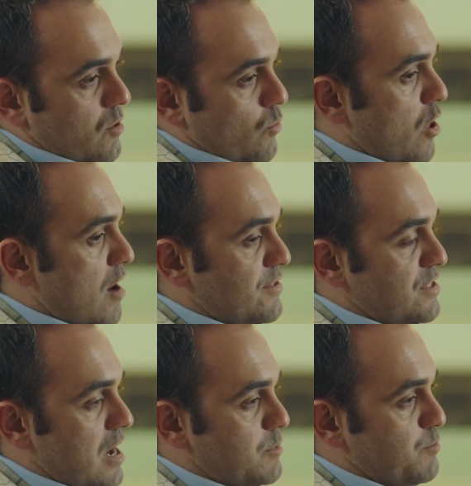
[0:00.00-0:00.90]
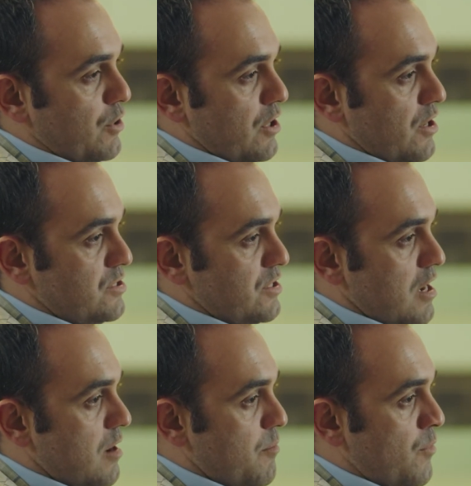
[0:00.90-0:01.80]
We'll oftentimes put
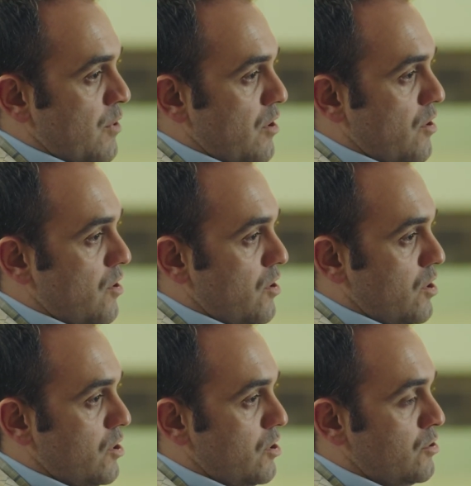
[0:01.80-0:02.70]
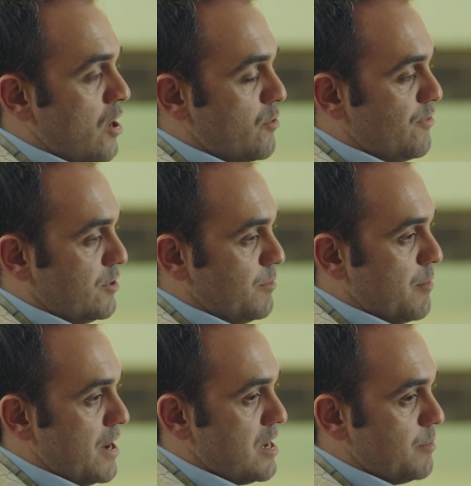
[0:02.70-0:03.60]
some non-refundable
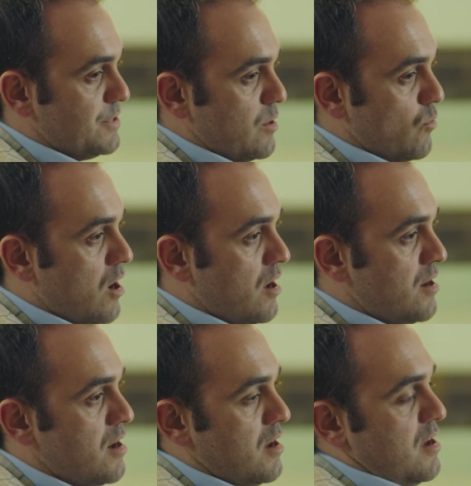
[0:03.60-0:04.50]
money up day one,